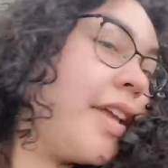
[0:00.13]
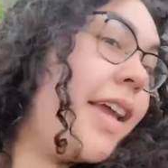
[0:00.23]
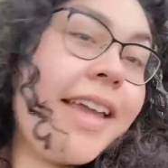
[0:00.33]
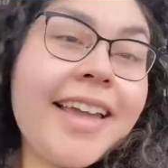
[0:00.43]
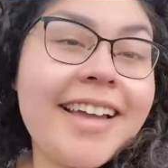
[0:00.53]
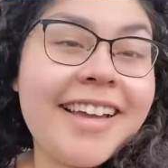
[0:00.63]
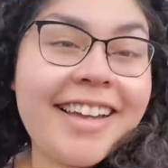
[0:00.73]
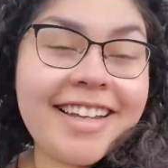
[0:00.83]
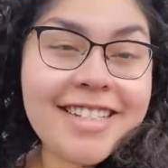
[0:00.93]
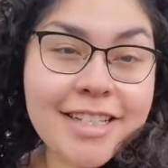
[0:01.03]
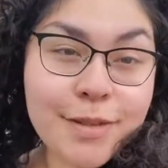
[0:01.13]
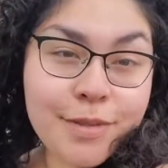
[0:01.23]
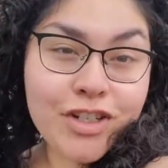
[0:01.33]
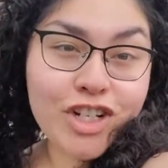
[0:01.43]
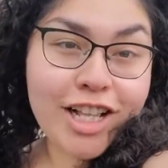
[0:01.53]
Hey guys, it's
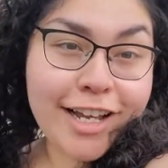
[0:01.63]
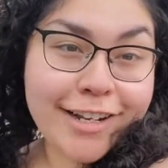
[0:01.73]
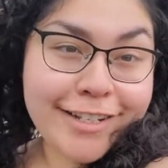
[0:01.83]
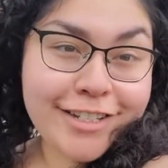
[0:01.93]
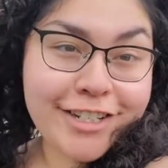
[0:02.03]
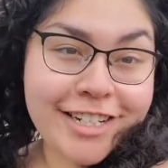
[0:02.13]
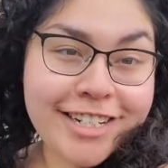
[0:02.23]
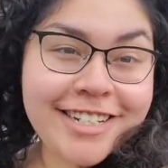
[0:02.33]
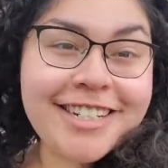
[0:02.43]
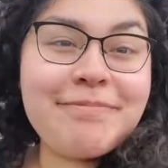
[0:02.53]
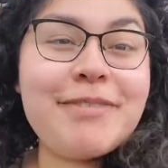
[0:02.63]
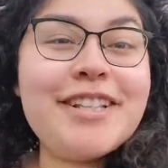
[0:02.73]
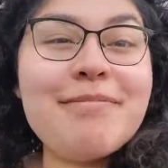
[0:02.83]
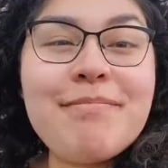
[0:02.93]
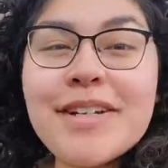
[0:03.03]
Michelada G up
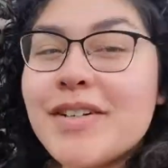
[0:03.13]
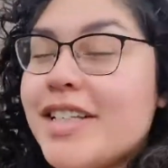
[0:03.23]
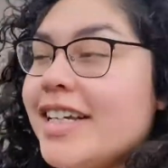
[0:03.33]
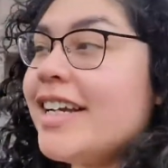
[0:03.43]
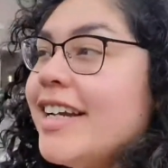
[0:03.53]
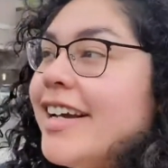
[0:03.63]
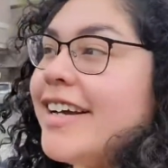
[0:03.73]
in the building.